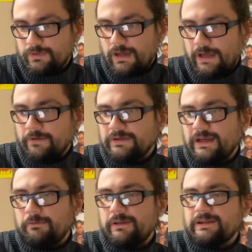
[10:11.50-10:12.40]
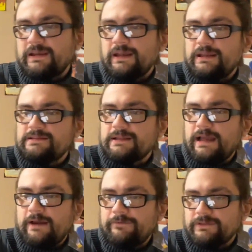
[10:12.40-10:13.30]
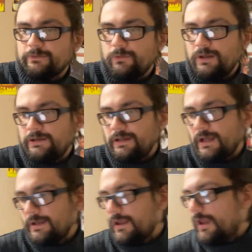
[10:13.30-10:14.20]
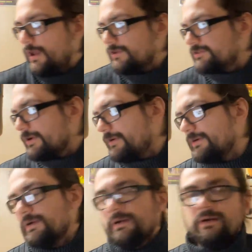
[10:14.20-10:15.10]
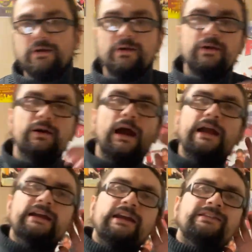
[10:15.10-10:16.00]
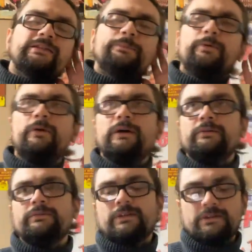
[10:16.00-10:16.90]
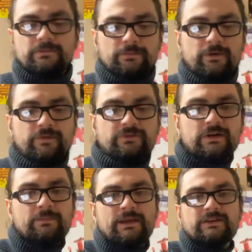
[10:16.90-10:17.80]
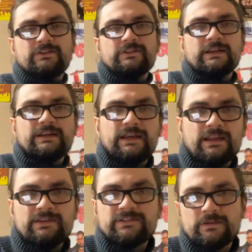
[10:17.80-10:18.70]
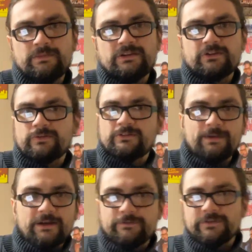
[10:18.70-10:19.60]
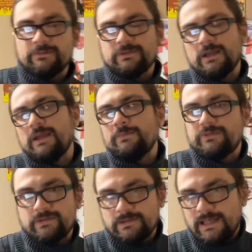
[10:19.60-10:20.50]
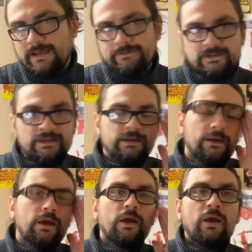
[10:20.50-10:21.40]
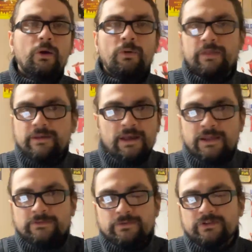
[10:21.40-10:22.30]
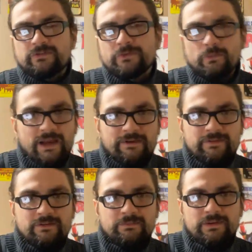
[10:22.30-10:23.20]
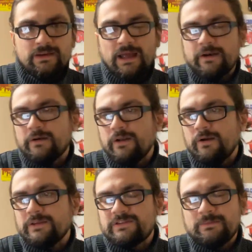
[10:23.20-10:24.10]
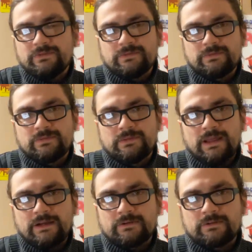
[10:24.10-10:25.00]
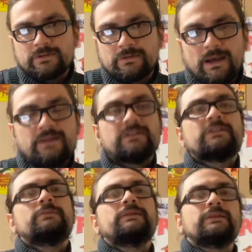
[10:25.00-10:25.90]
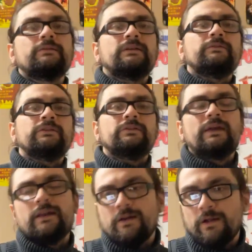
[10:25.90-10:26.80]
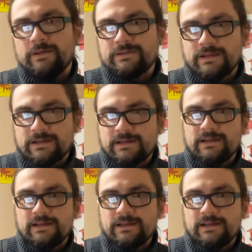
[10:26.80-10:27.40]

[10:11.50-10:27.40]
I don't get why the kids laugh at the one nun. So I guess the point that the movie's trying to make is just like kids can be disrespectful sometimes, so they're laughing at one of the nuns for waving, but I don't know. It seems like crazy to me that they would even do that at all. It's like